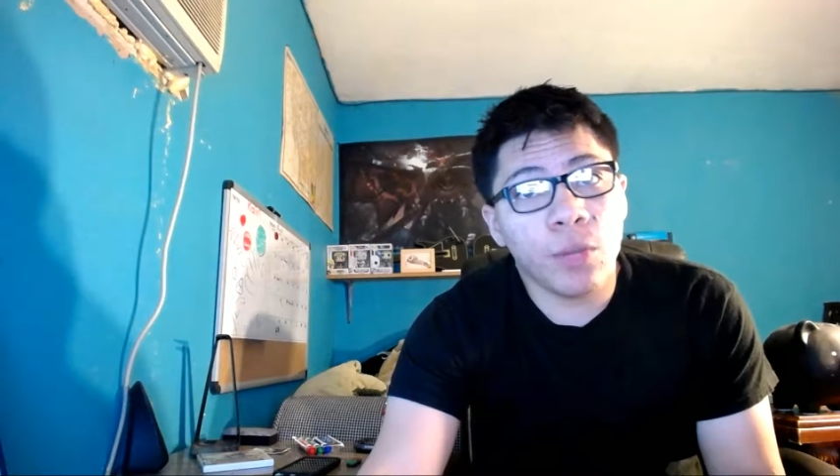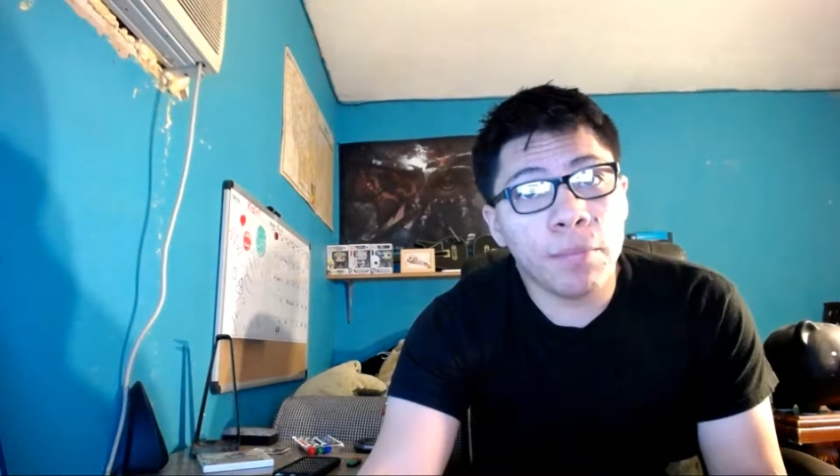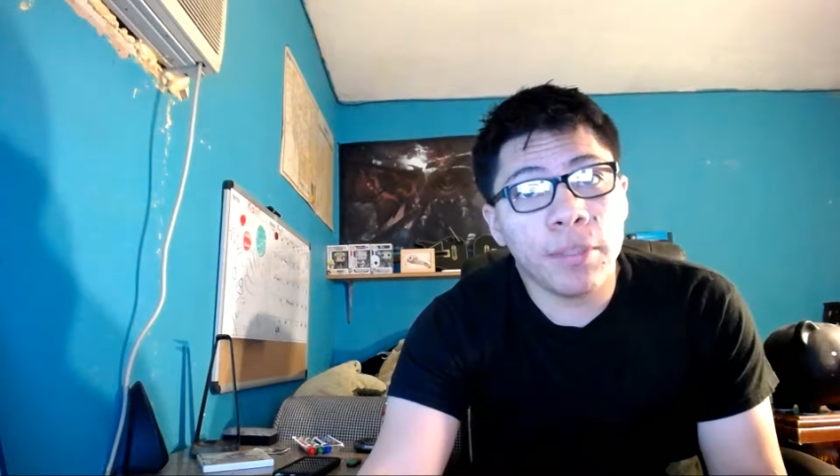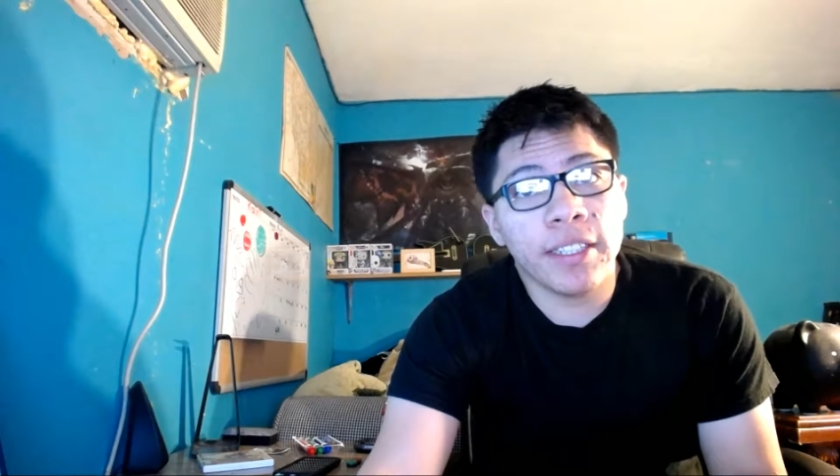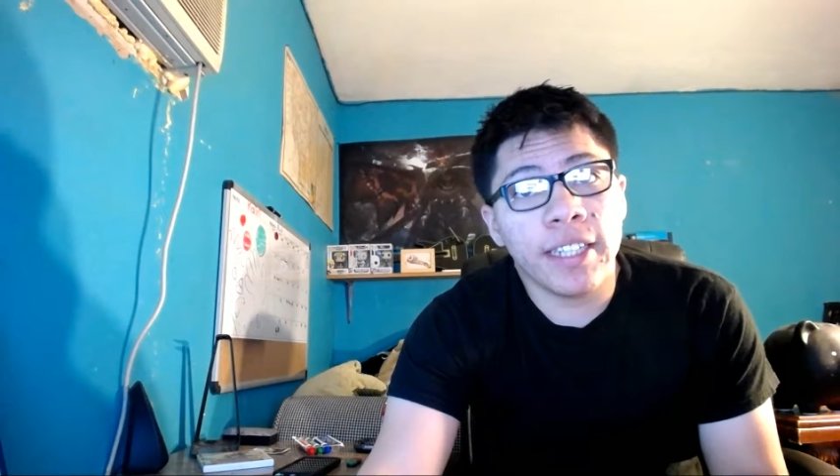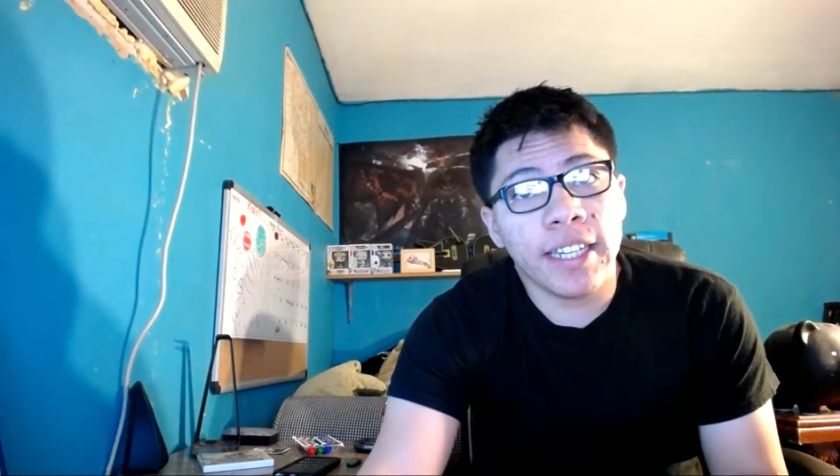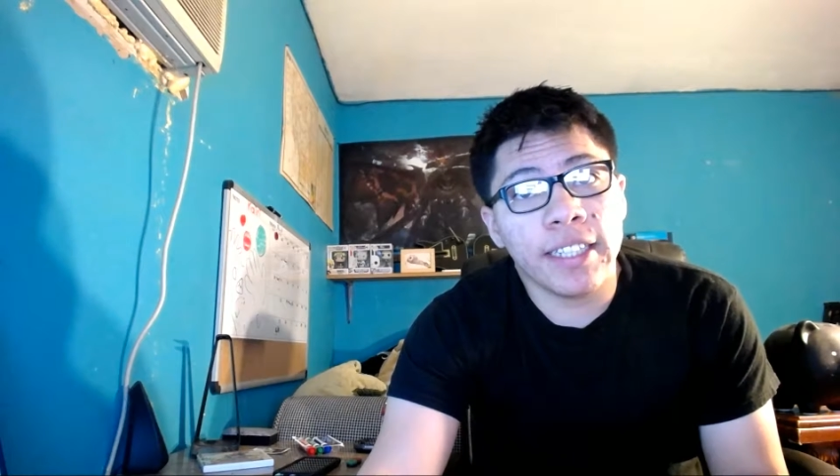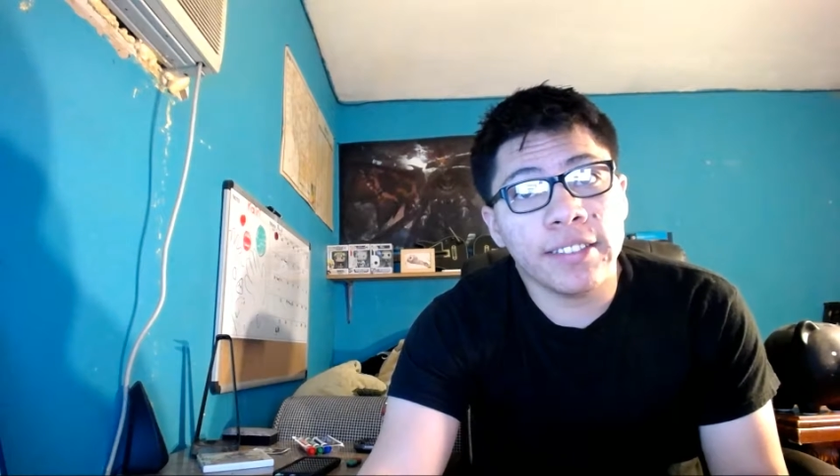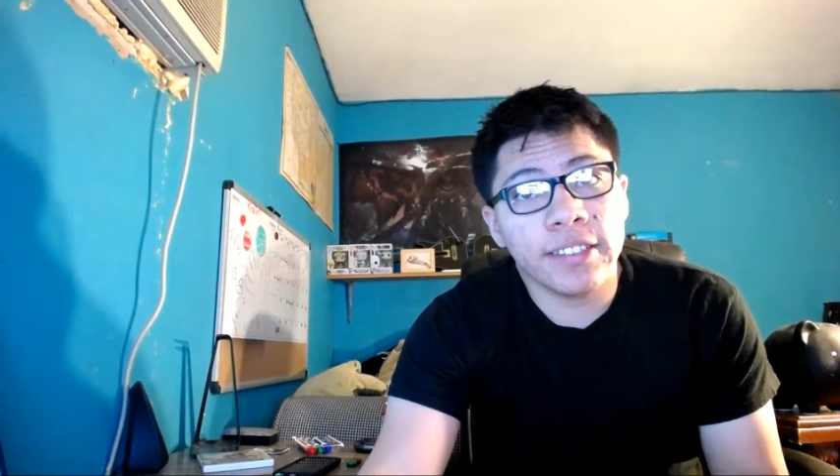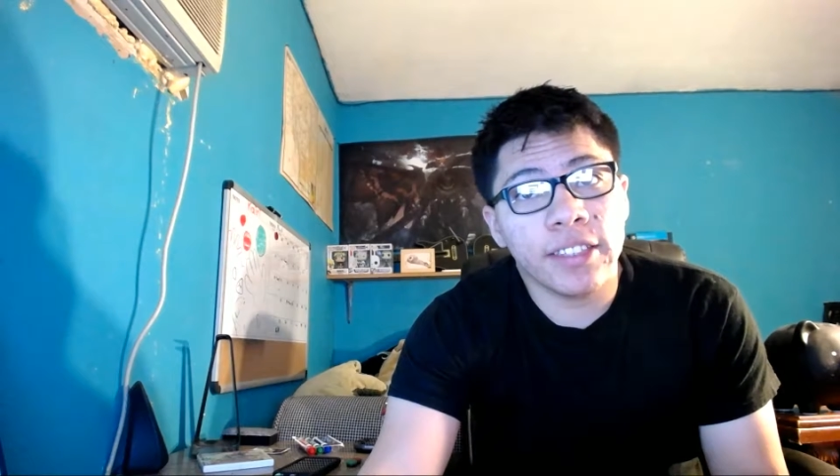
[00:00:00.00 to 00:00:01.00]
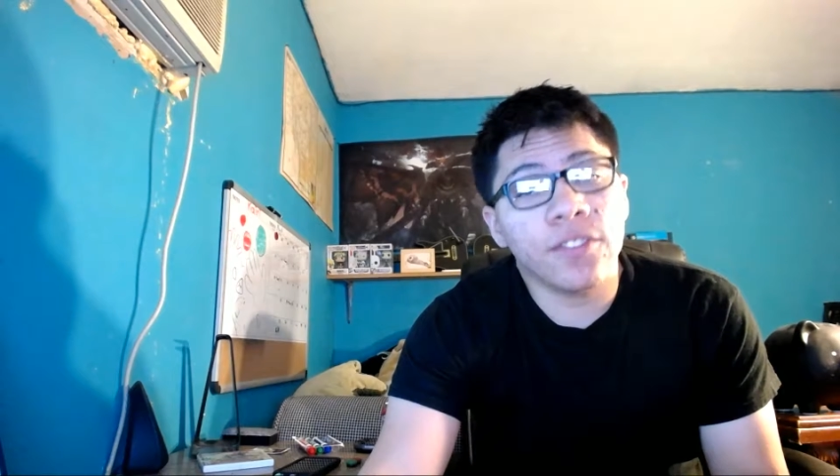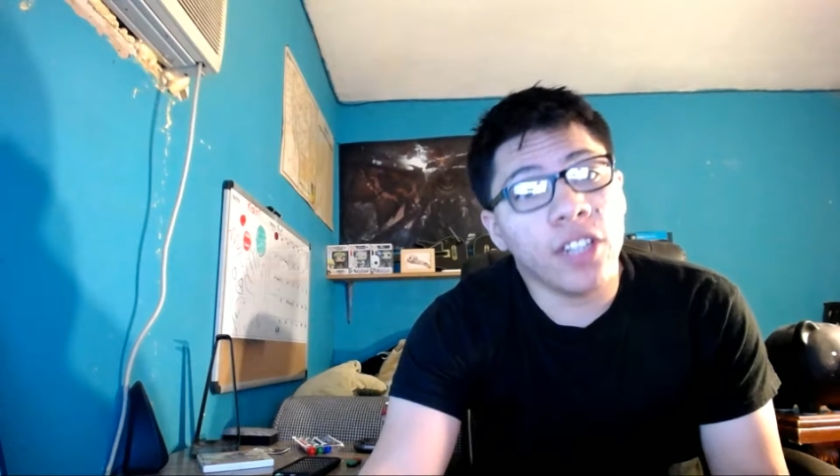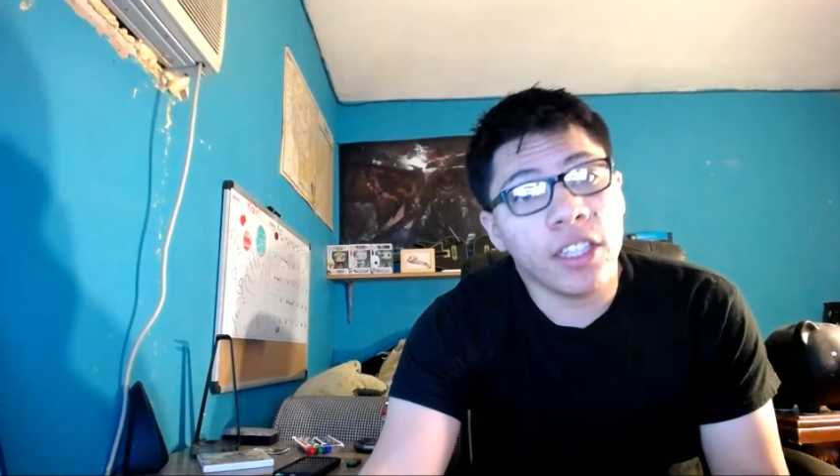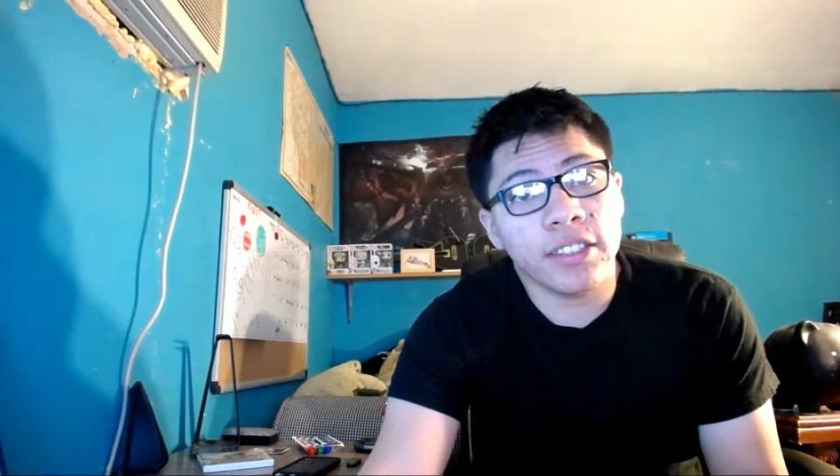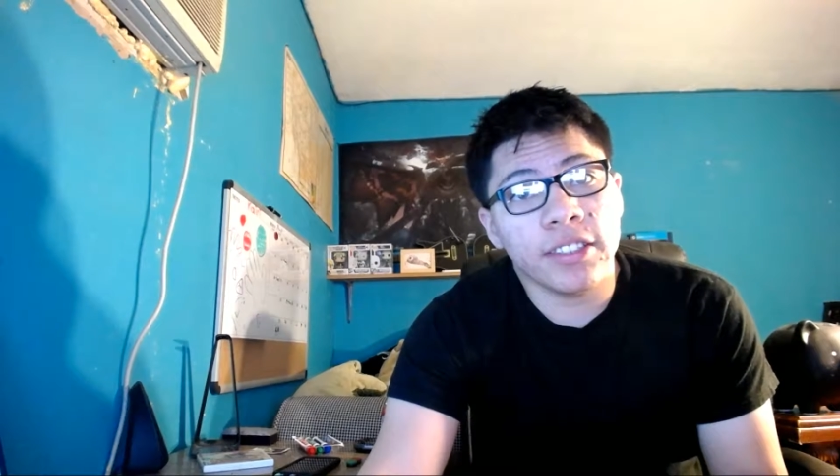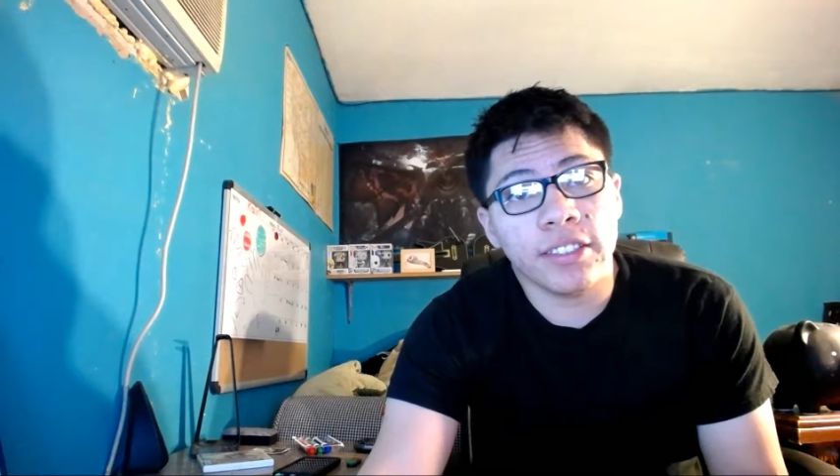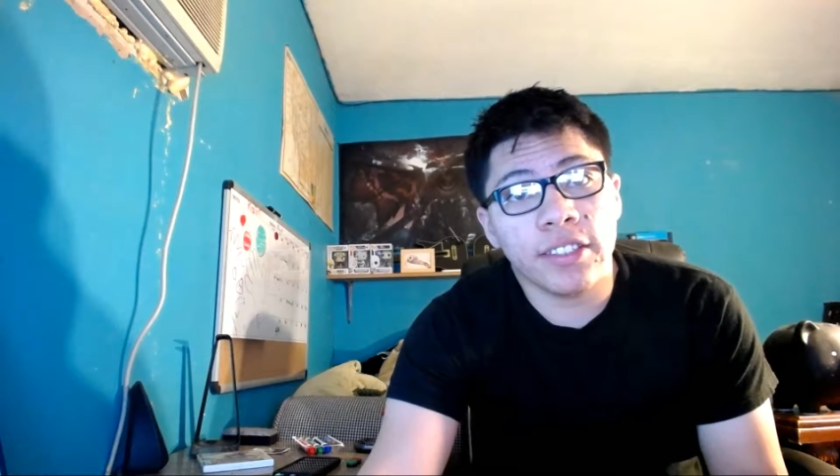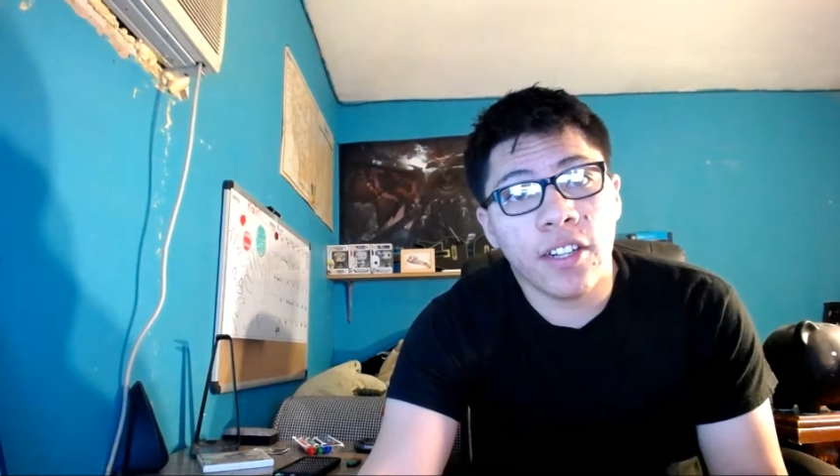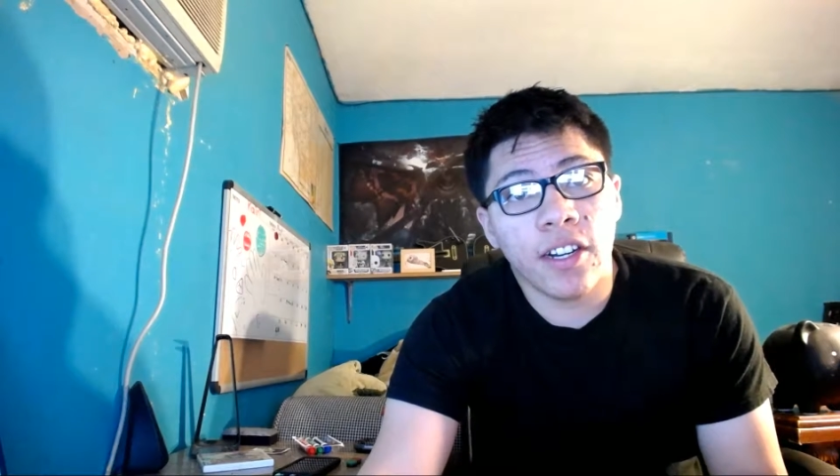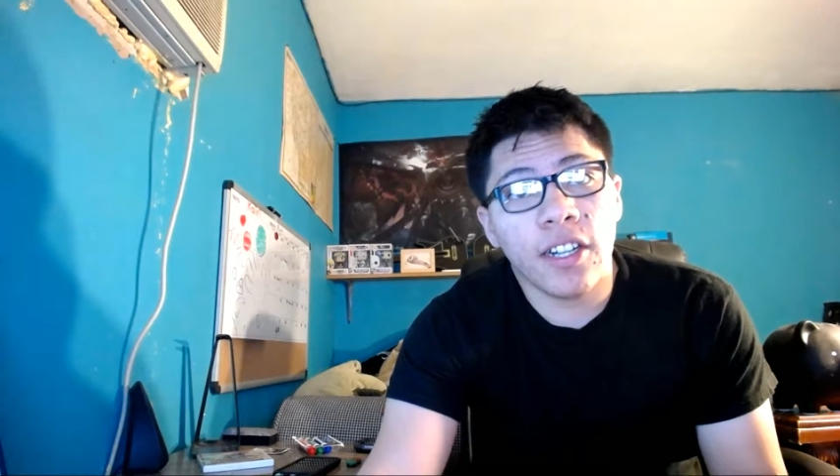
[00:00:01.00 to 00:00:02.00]
weapon, and skin for
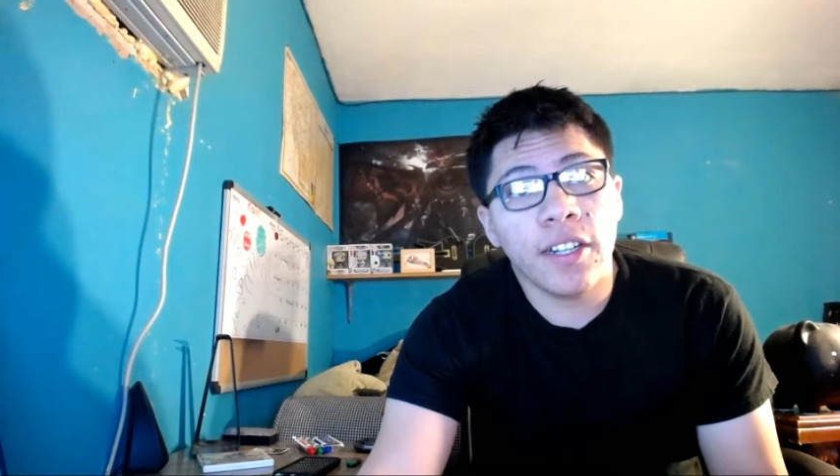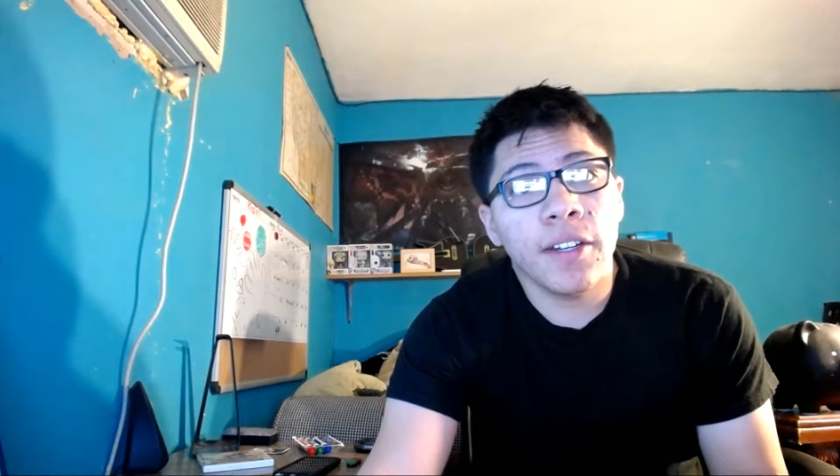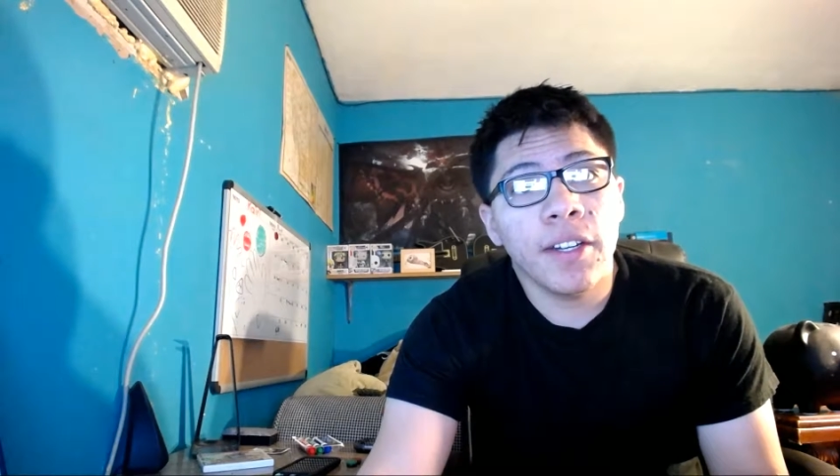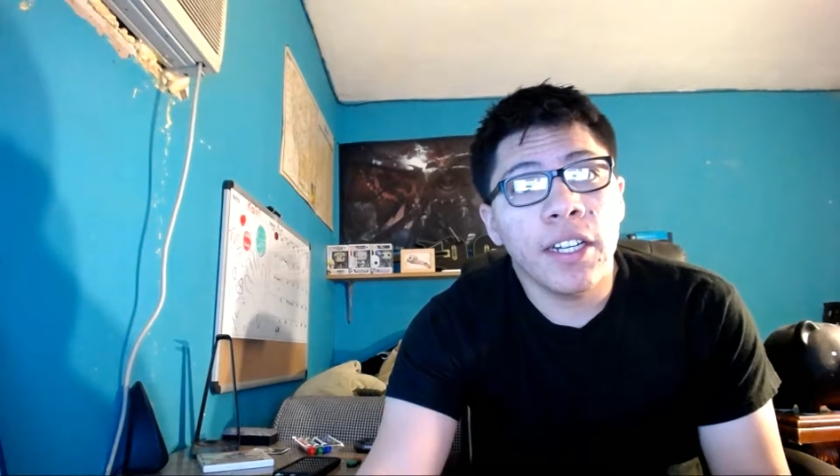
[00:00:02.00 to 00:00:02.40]
Noctis' car.